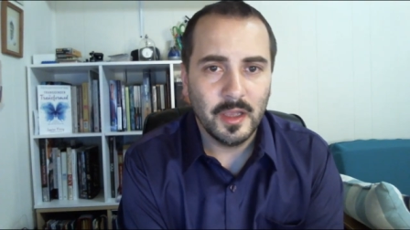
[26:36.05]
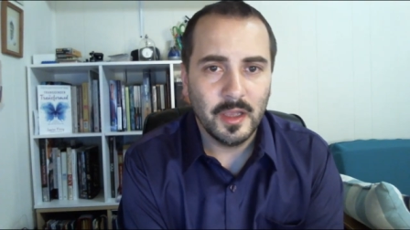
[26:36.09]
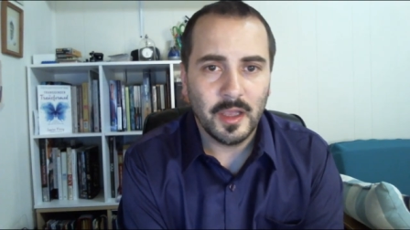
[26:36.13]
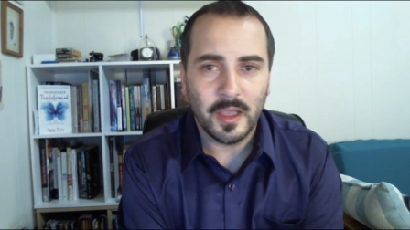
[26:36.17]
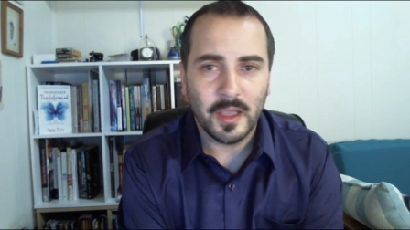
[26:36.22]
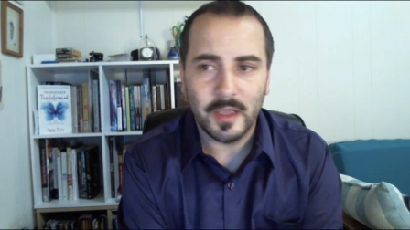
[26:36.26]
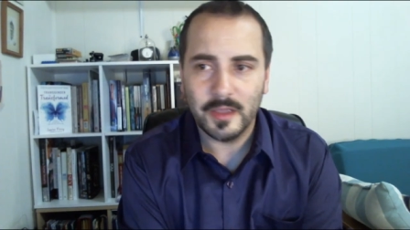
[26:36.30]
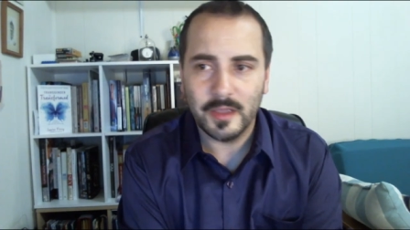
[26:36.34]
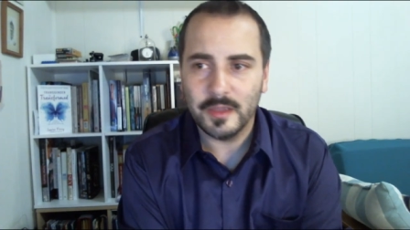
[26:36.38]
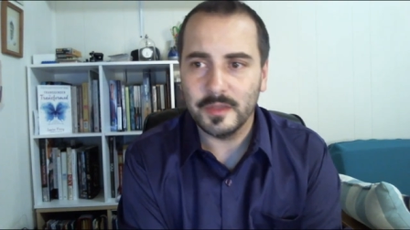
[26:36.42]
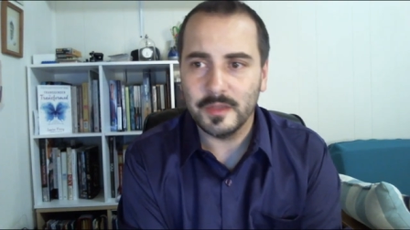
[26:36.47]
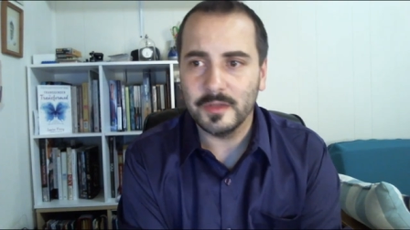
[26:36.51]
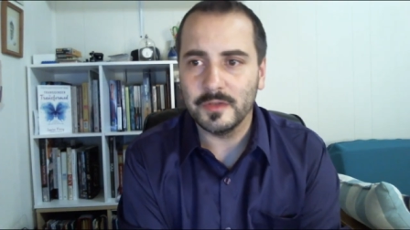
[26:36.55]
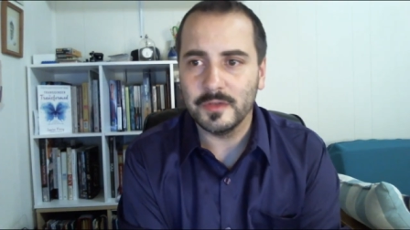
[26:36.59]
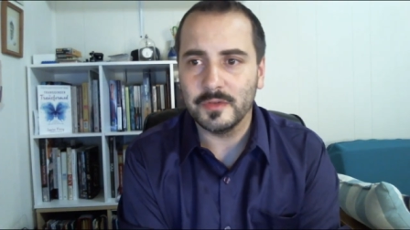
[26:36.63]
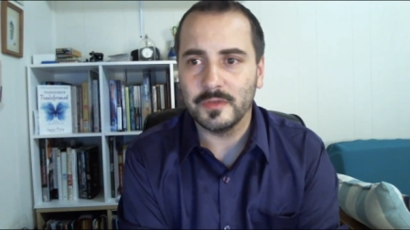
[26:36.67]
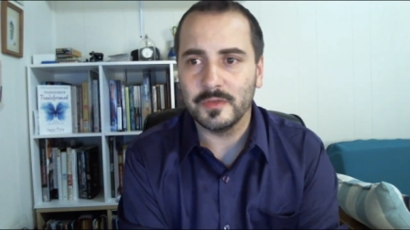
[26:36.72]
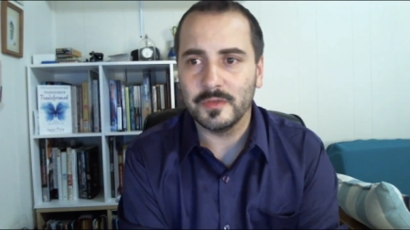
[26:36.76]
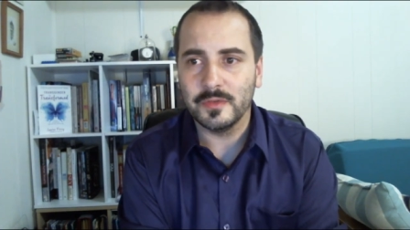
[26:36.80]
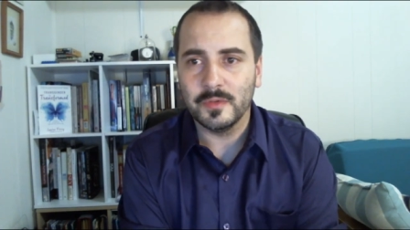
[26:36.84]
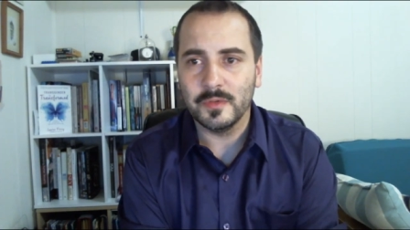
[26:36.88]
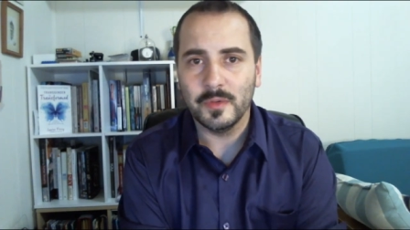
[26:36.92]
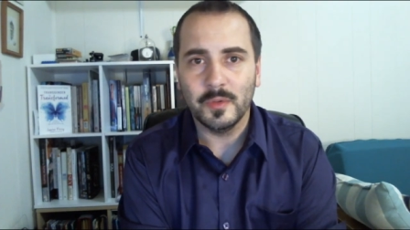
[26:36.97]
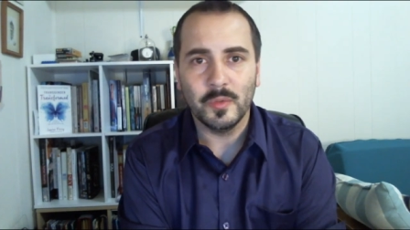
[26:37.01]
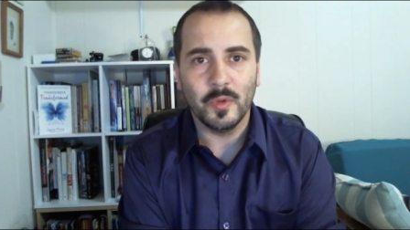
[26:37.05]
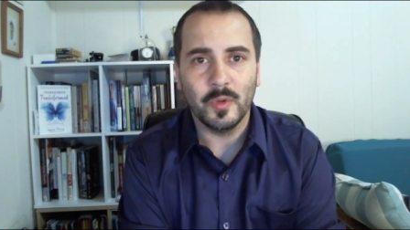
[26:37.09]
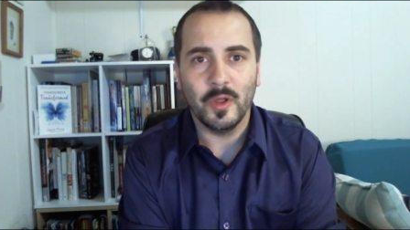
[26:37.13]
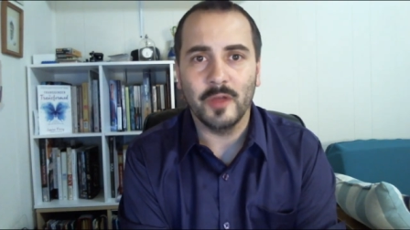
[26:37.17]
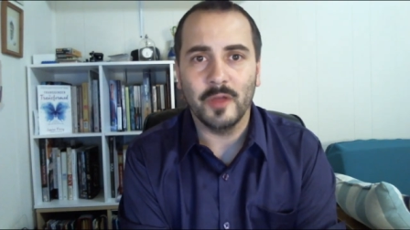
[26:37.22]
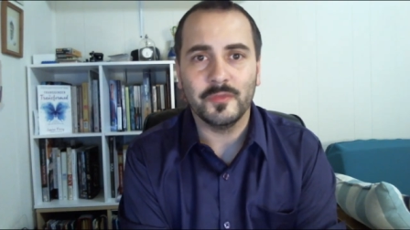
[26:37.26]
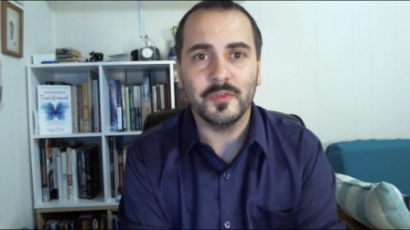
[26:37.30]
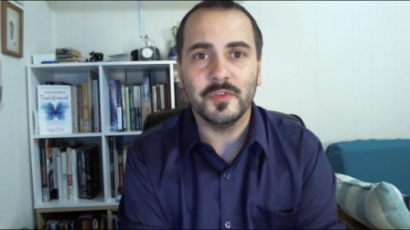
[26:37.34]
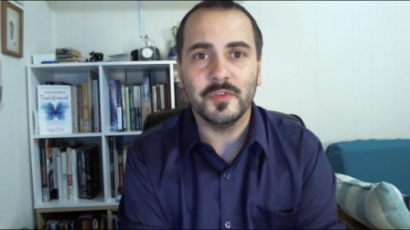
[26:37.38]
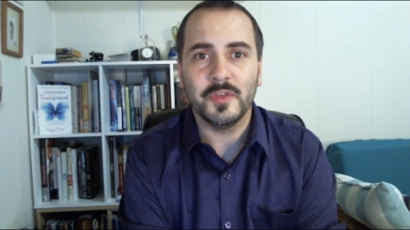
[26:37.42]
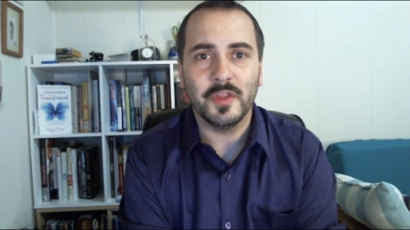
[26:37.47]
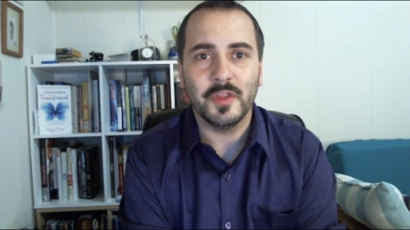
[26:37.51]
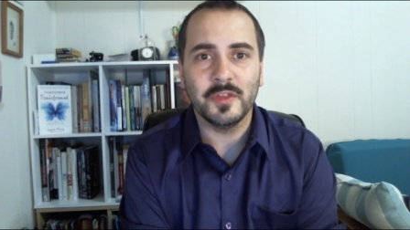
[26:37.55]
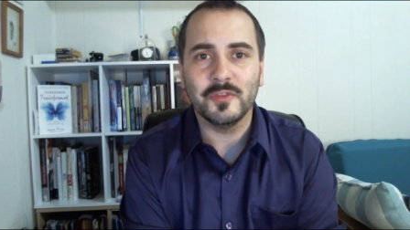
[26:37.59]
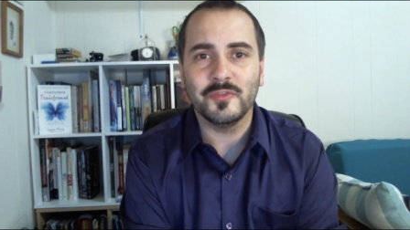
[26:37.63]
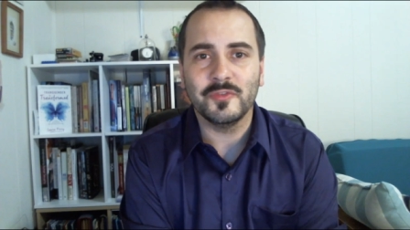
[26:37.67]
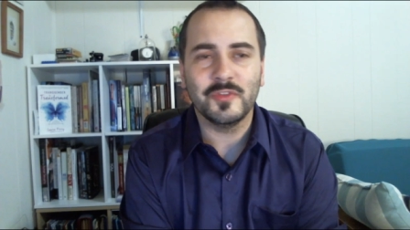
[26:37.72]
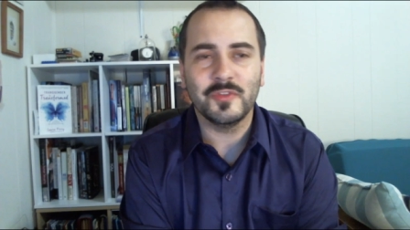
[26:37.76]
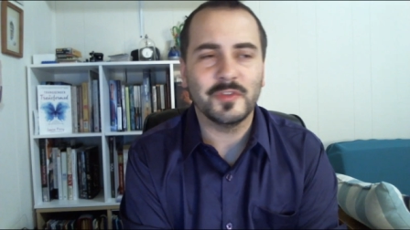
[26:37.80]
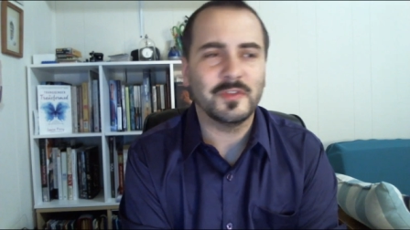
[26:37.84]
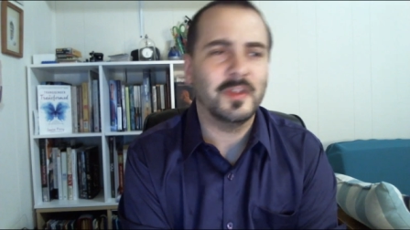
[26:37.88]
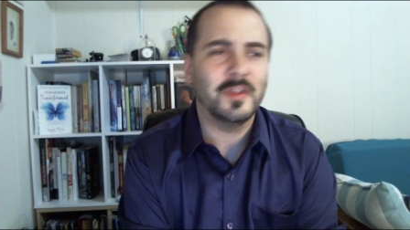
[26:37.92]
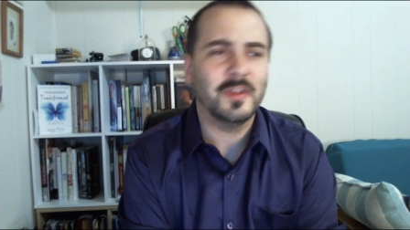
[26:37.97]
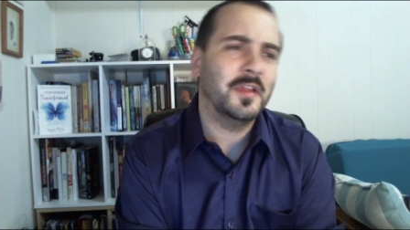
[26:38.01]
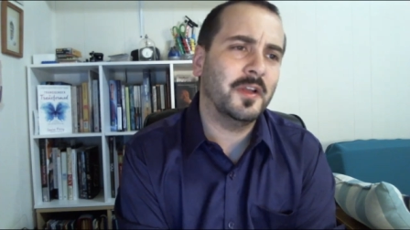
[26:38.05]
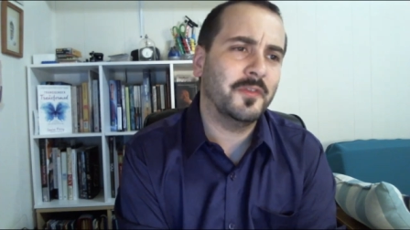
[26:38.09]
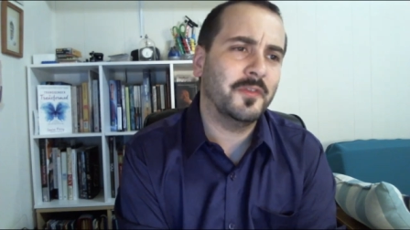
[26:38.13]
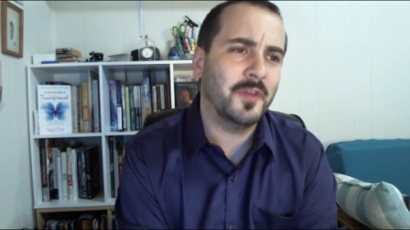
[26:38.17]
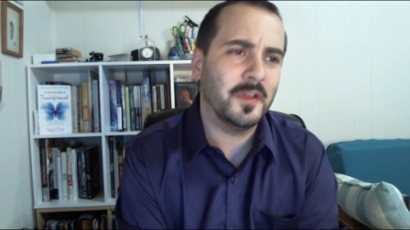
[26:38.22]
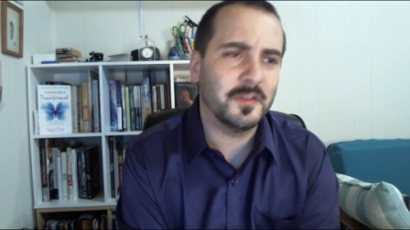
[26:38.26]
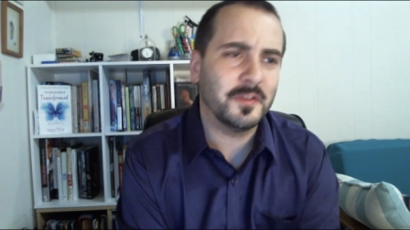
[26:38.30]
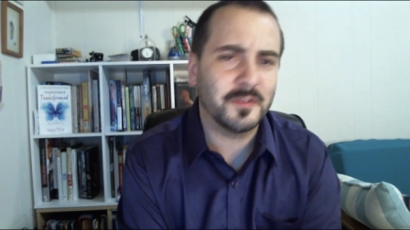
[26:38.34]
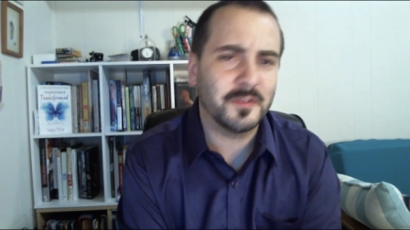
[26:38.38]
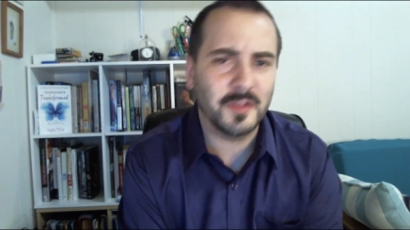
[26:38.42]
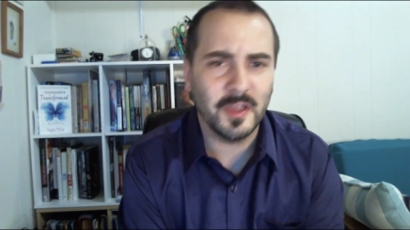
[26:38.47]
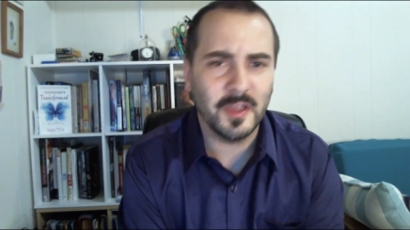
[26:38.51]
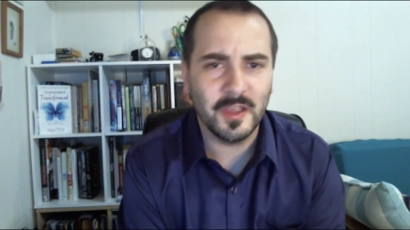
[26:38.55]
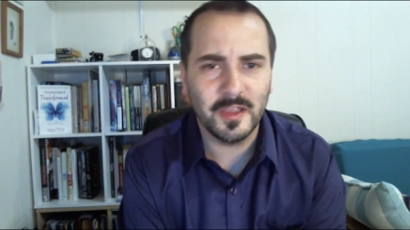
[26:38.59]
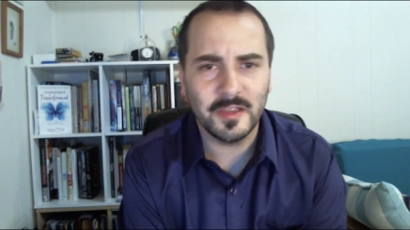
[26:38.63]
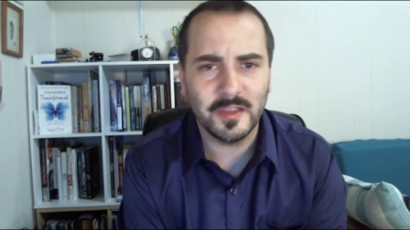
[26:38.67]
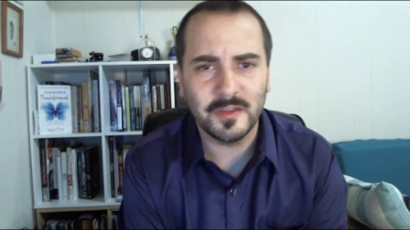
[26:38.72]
and will often tell you, just identify as gay.